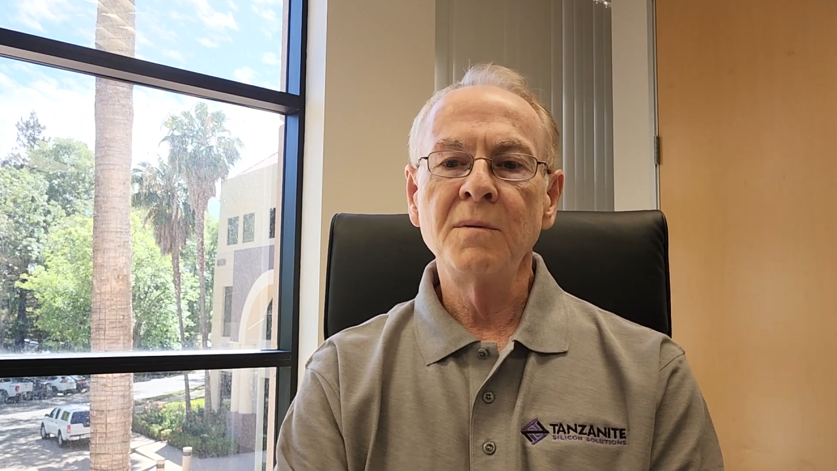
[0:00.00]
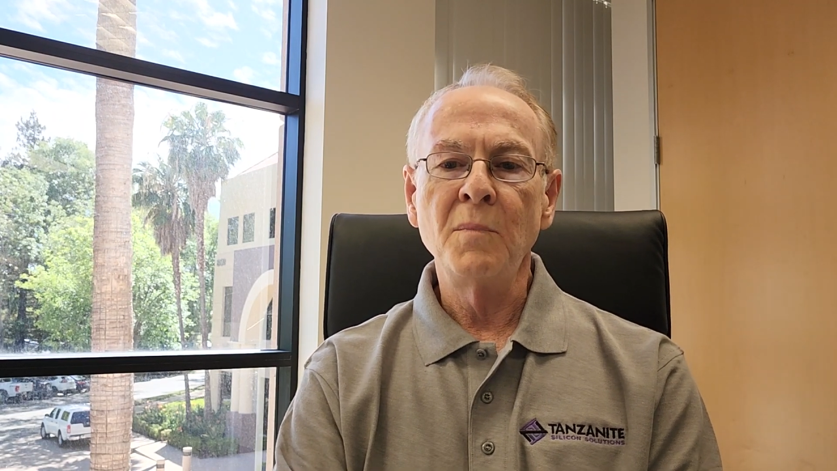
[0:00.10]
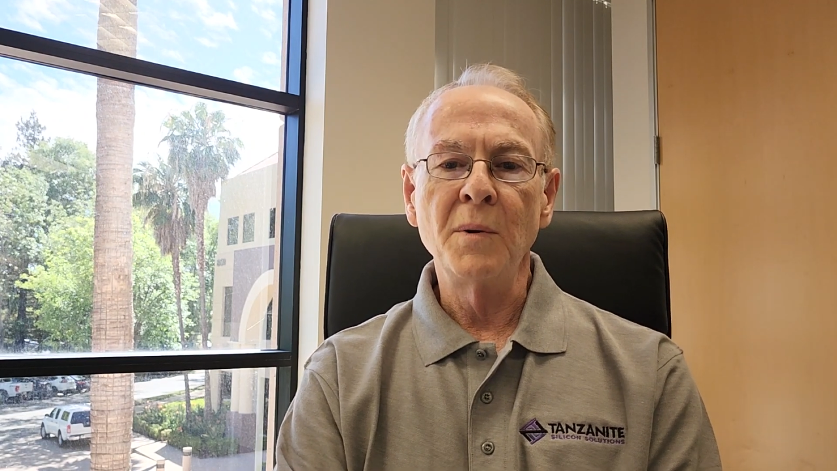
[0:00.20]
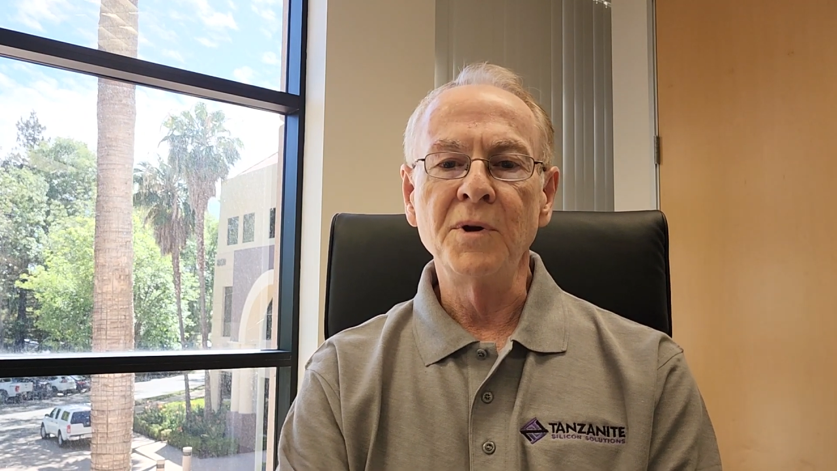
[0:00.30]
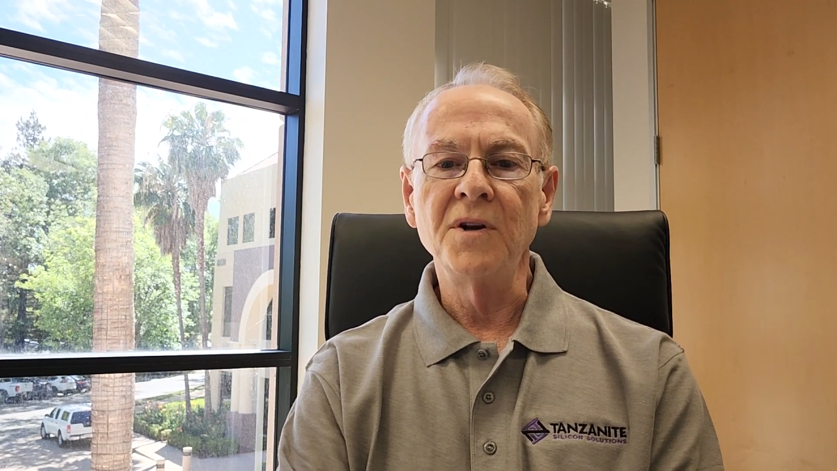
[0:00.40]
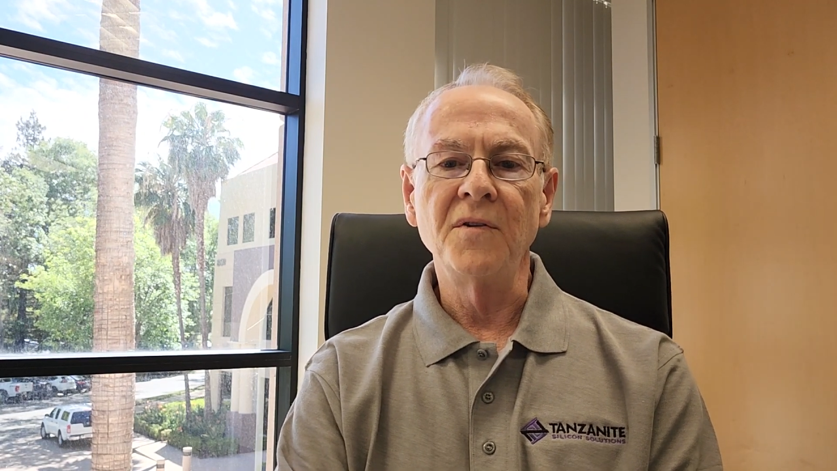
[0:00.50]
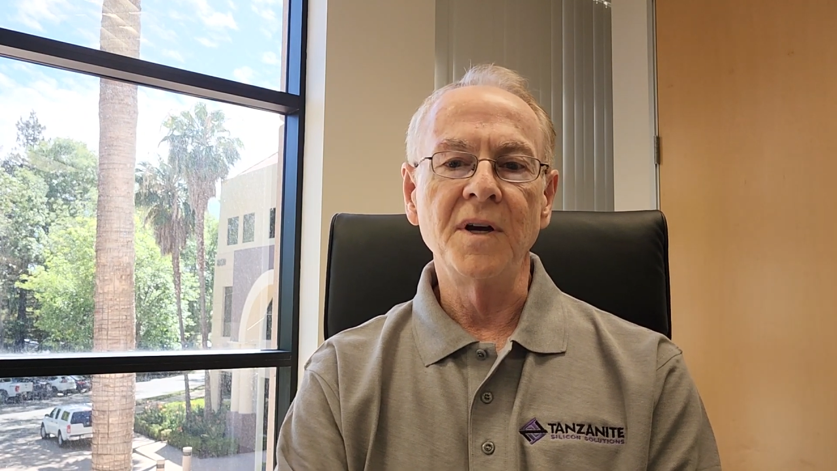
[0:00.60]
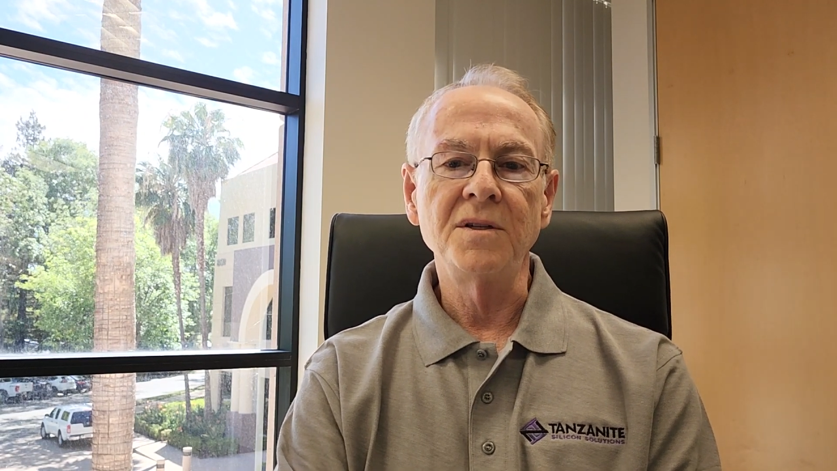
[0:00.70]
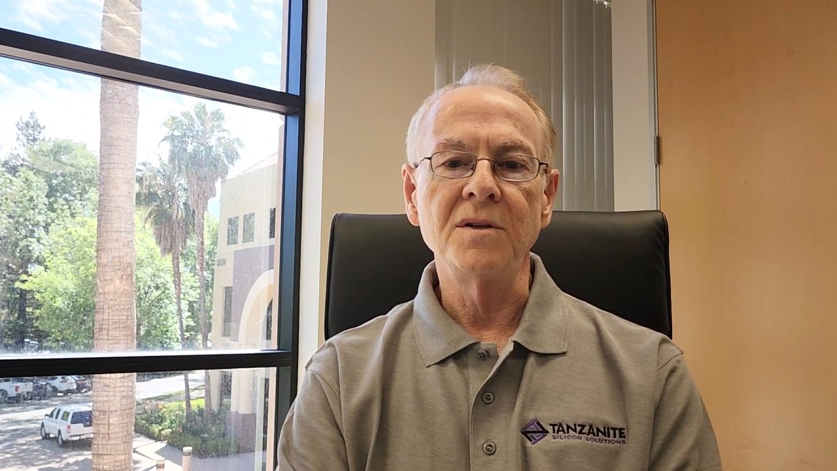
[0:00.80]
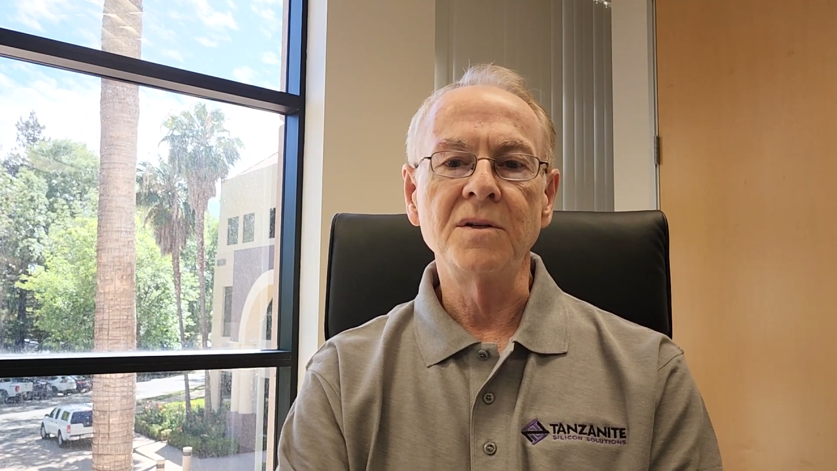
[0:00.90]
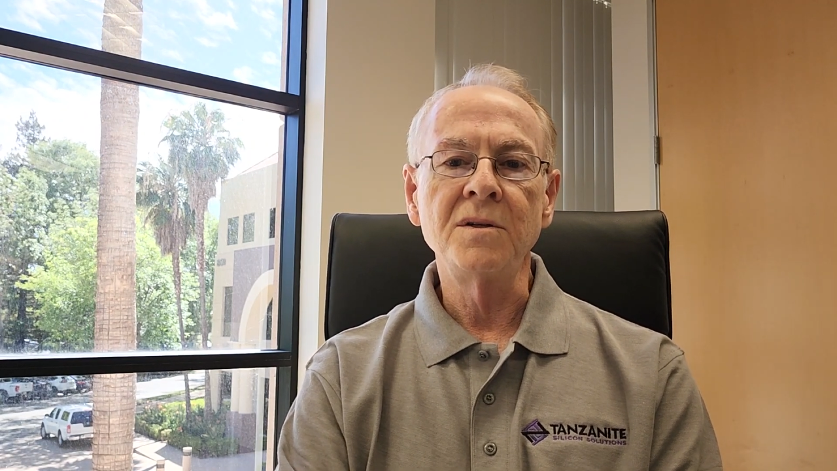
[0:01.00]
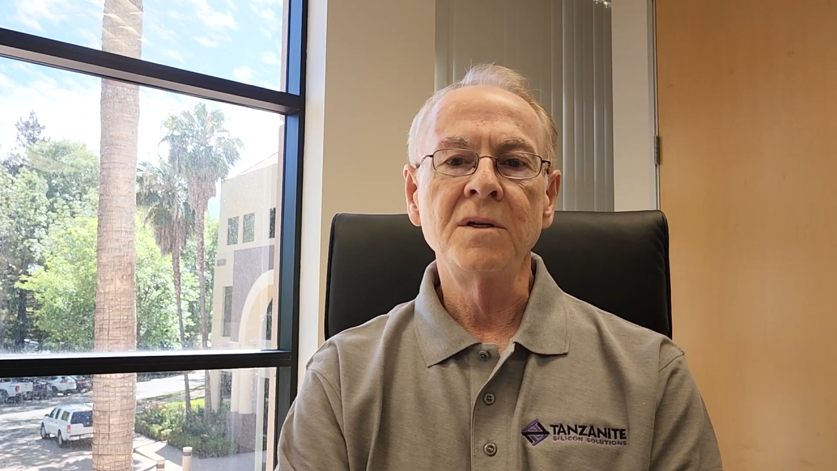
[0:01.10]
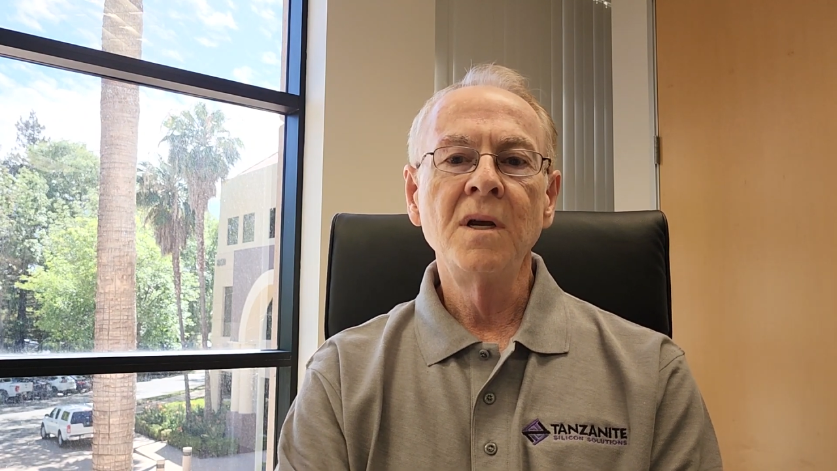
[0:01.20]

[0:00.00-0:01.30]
memory devices